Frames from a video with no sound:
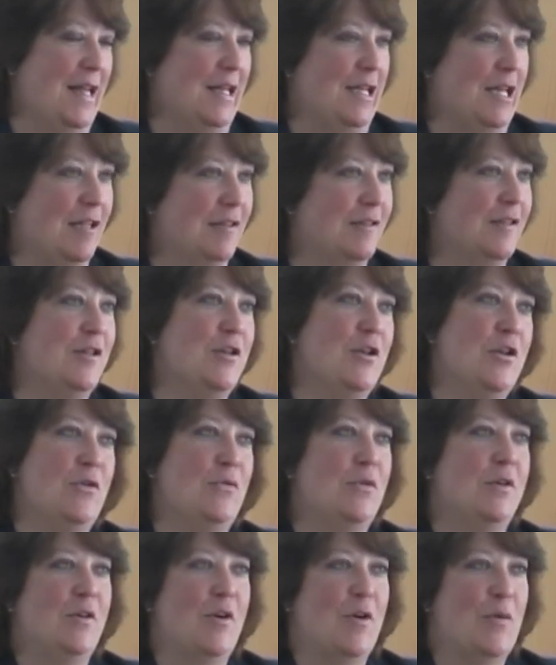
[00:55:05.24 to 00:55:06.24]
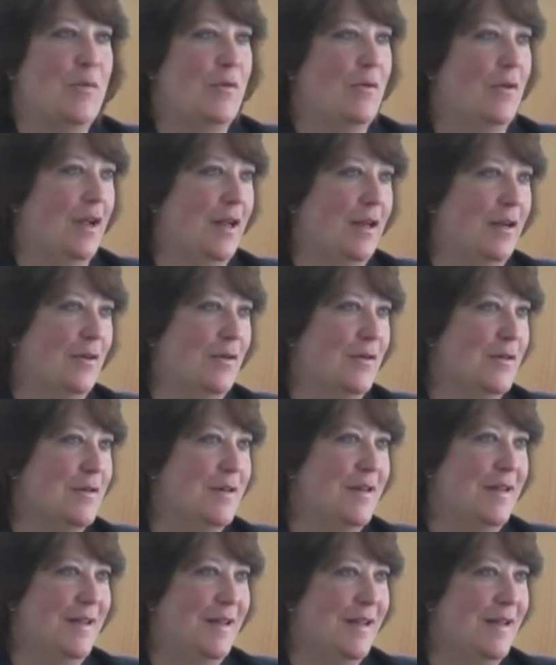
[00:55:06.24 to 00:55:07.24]
Nothing new in copyright
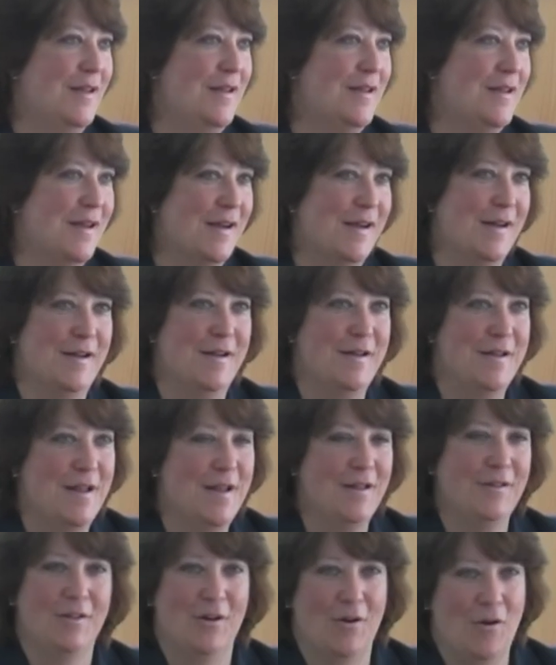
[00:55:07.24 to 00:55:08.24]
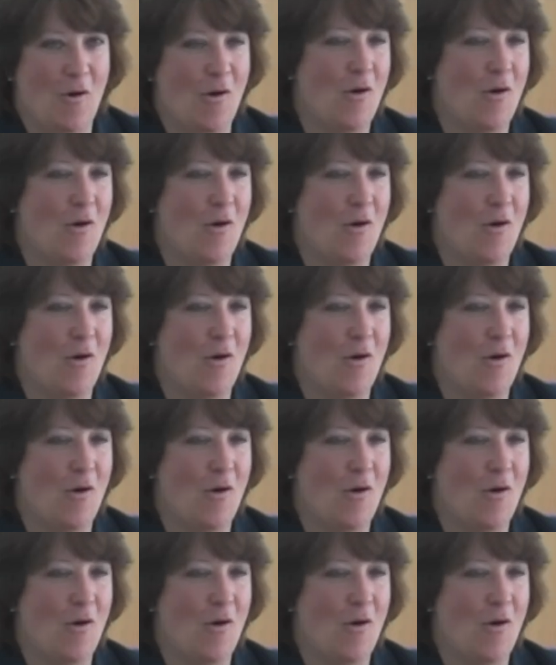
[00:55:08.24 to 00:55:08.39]
law. They're